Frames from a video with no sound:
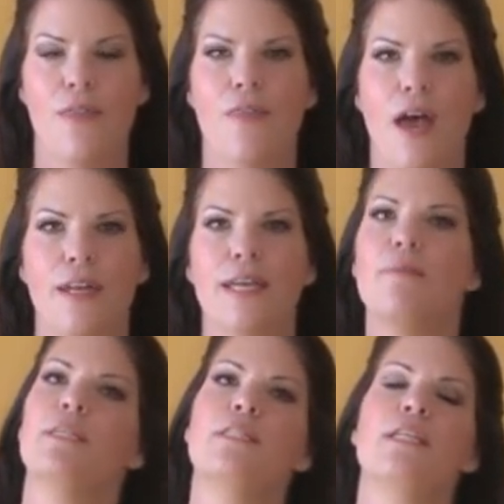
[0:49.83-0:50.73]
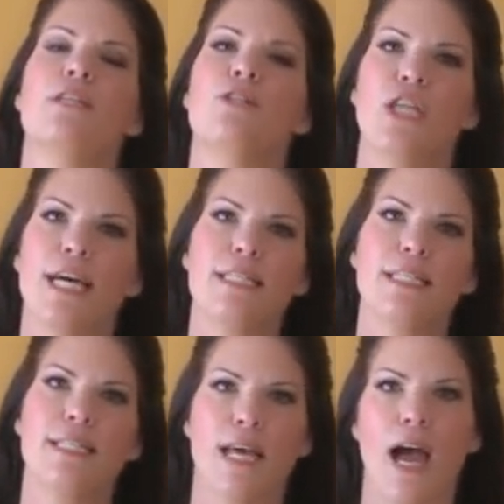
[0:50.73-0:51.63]
then it means that your chest
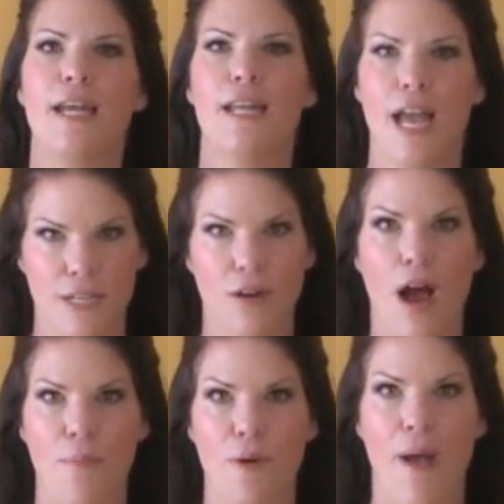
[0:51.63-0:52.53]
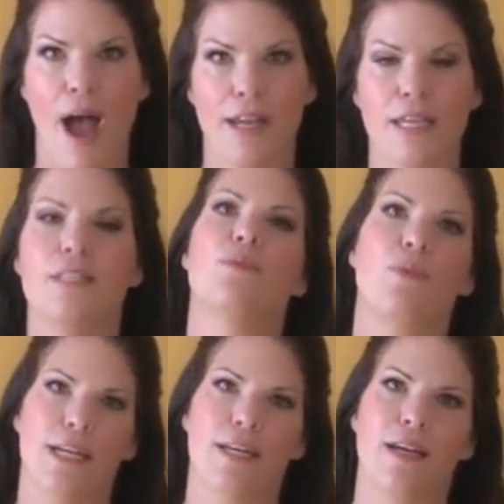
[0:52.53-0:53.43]
is tight and your upper back is
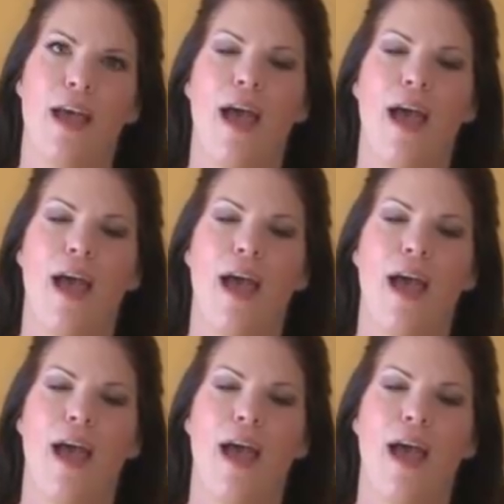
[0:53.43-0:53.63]
weak.